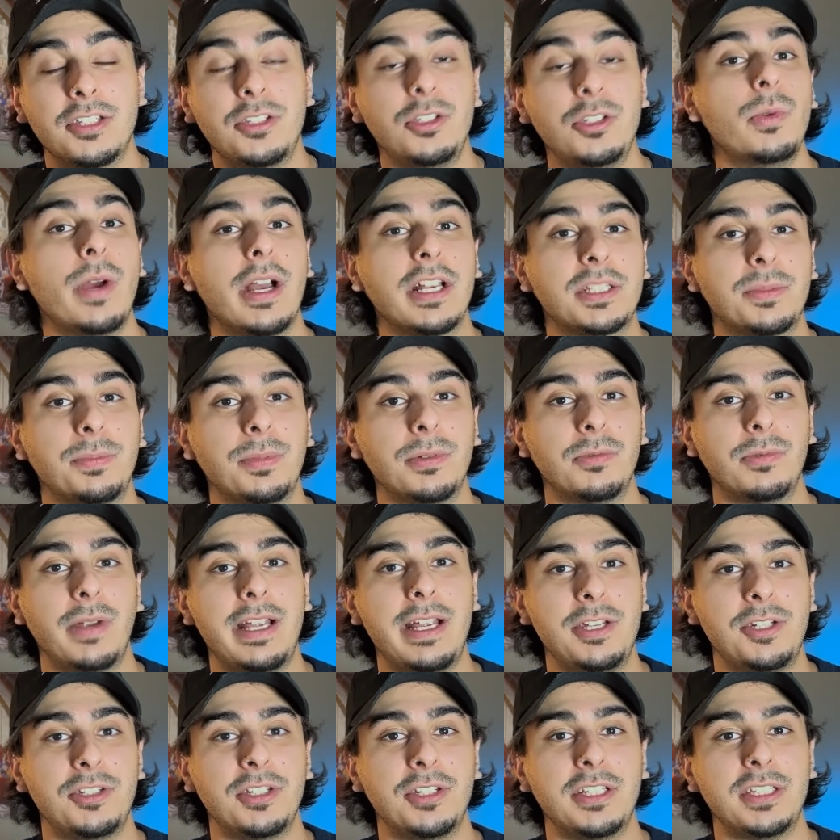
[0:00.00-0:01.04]
new
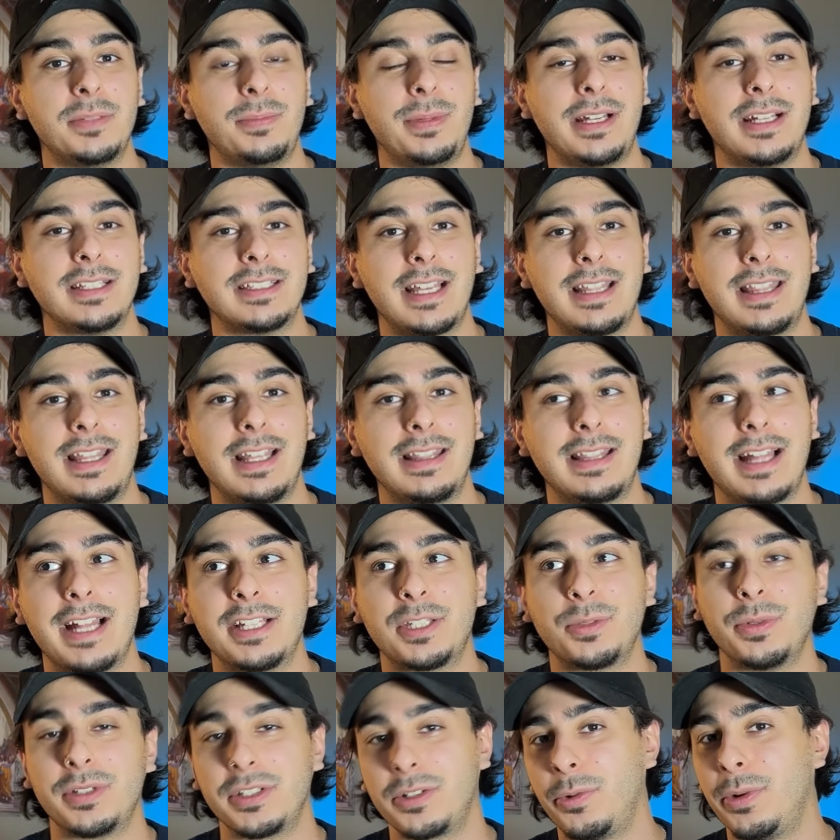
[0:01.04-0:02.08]
explorations, because I think that's
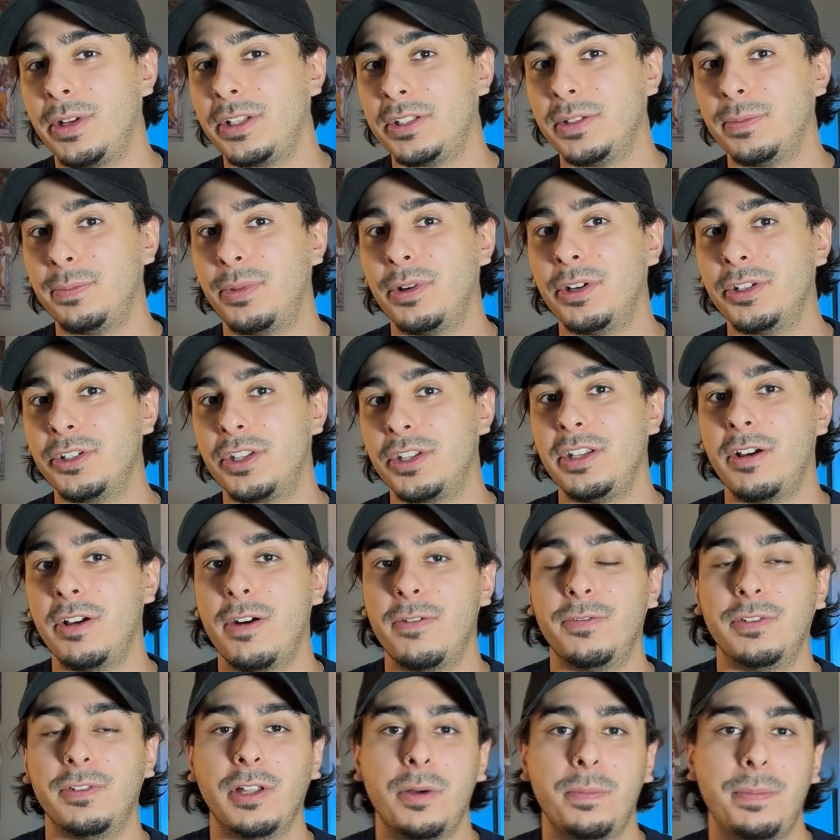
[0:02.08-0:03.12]
what's going to push the
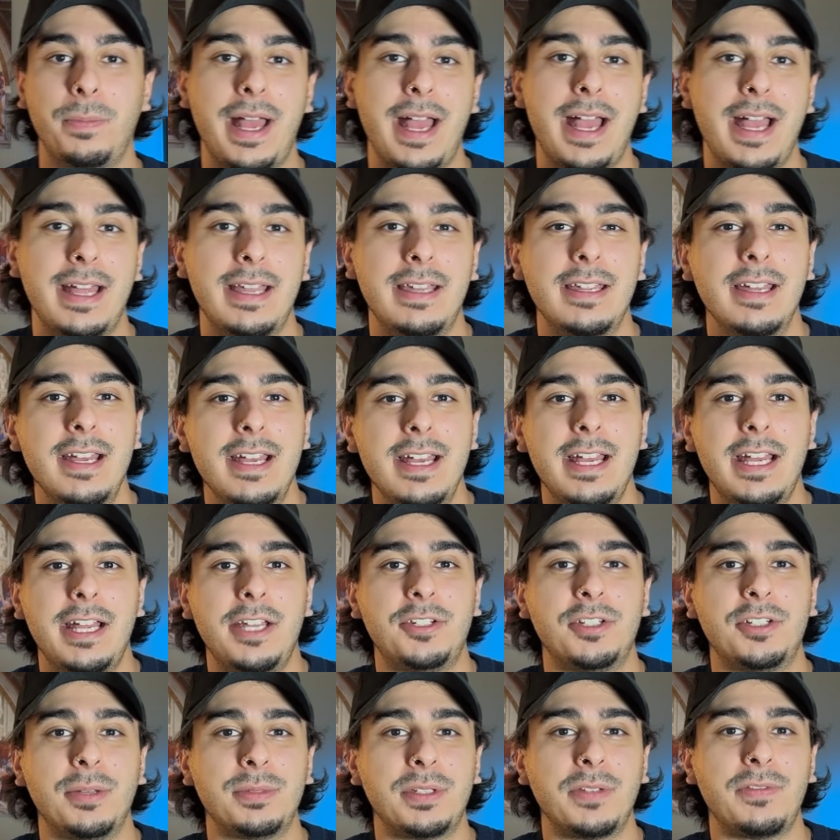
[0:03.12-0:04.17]
envelope ahead in
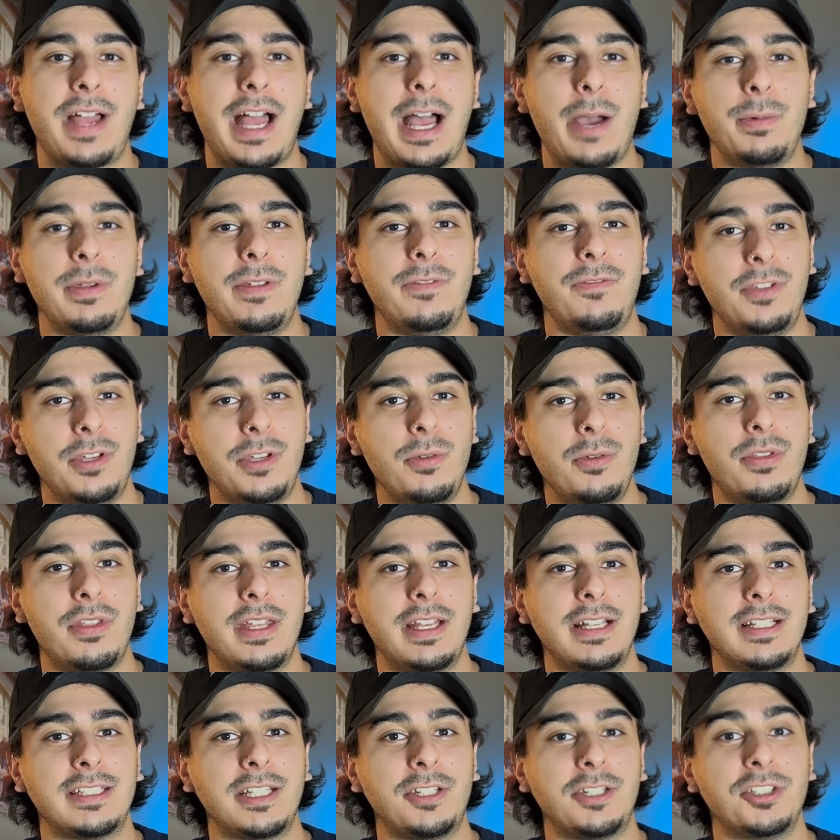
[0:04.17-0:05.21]
terms of how we view
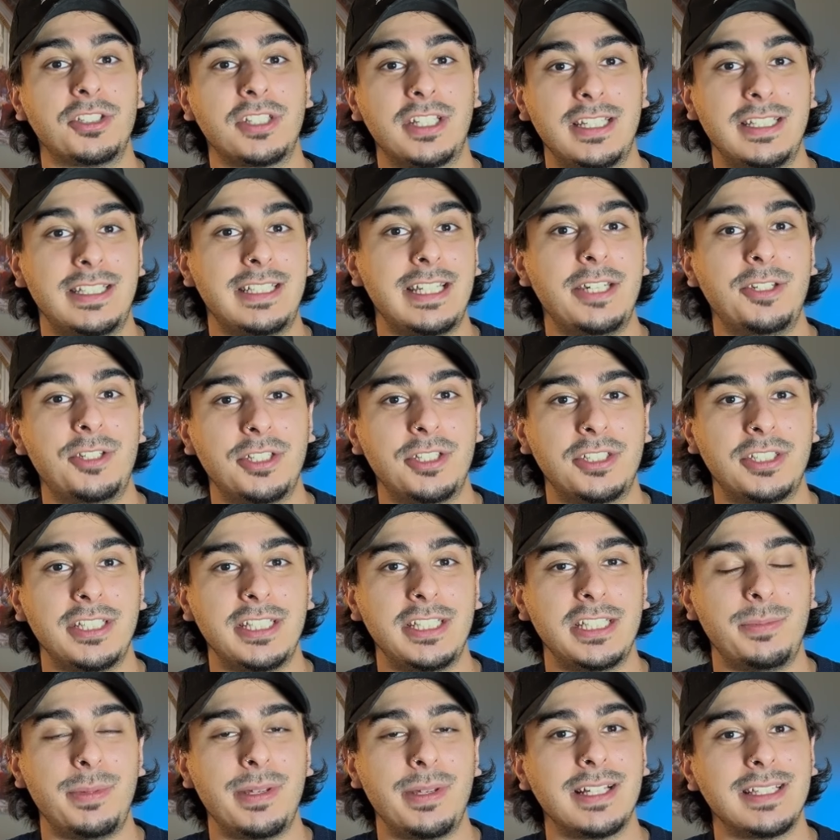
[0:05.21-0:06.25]
things such as
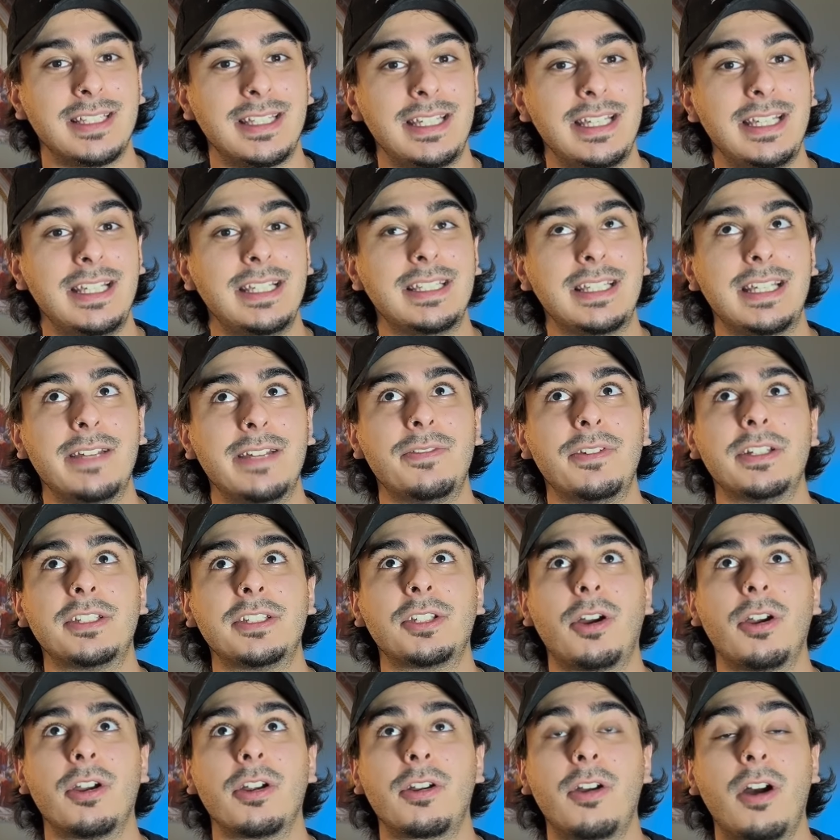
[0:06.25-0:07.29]
contingencies, because these give us
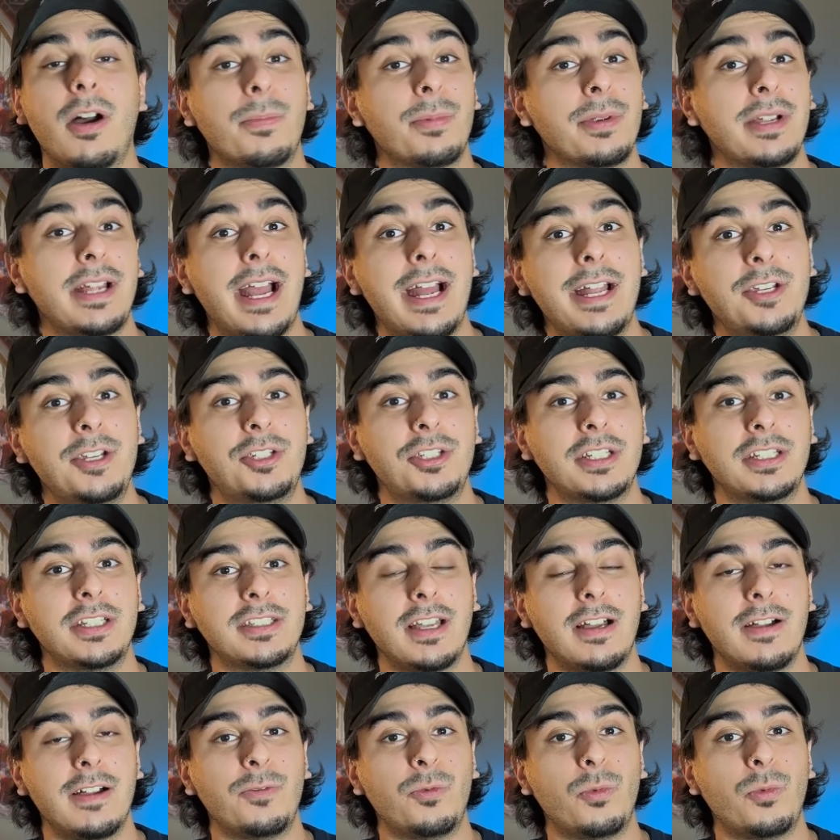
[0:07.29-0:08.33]
our comprehensions
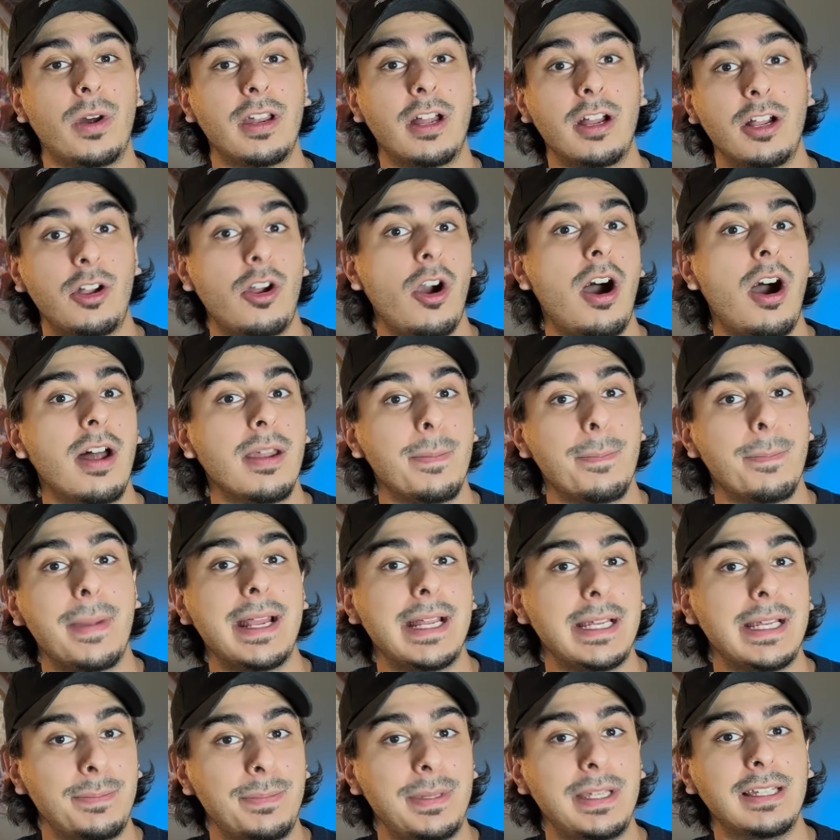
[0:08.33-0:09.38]
of what a god
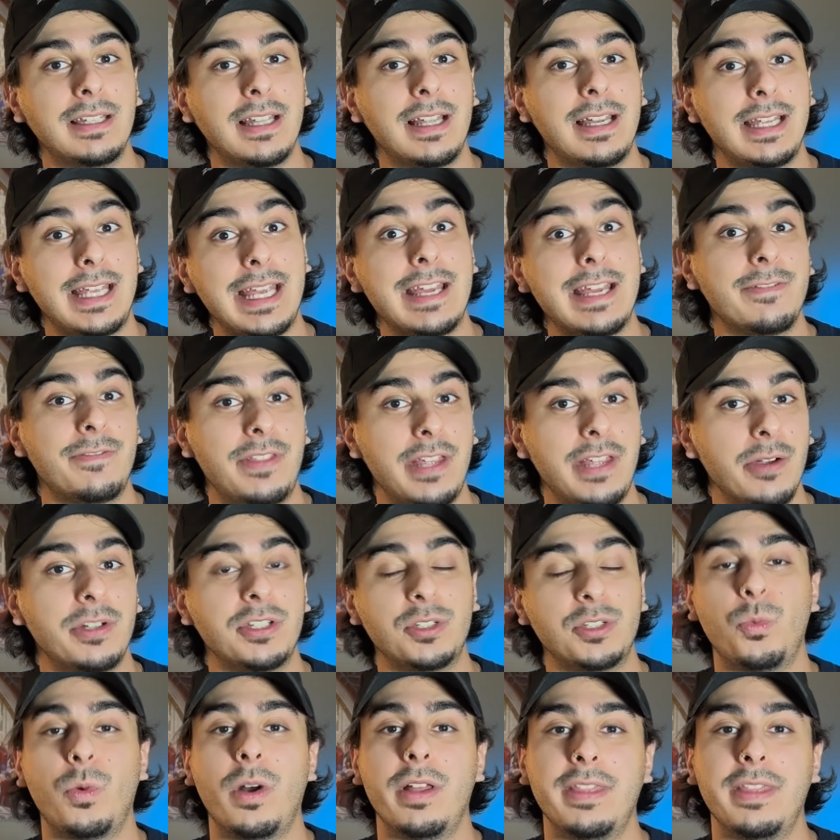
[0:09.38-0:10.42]
might be like if there
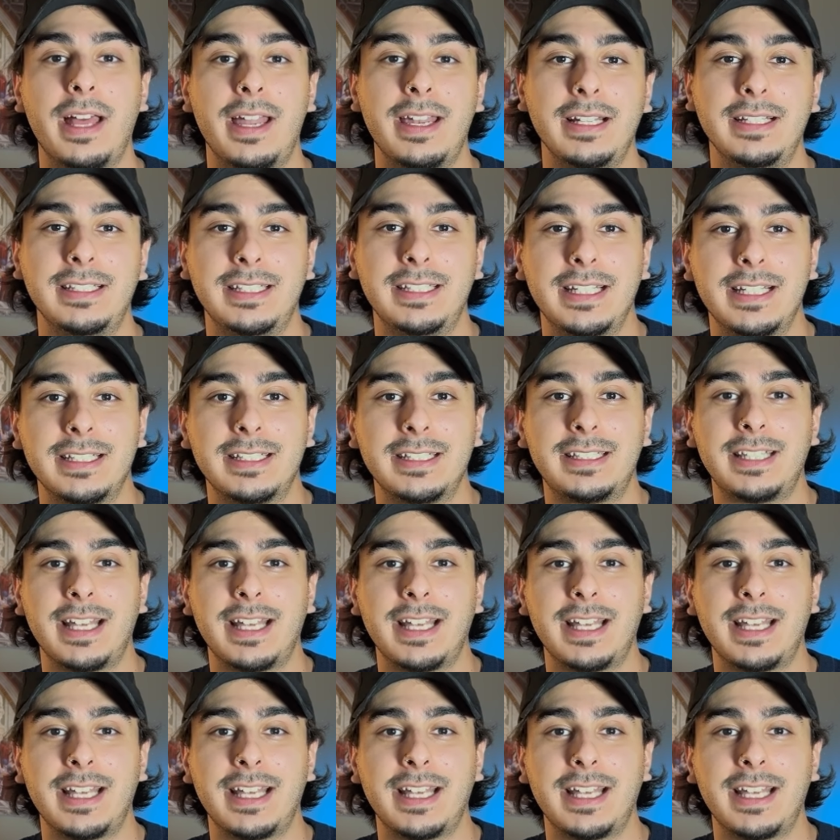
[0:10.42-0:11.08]
is one that exists.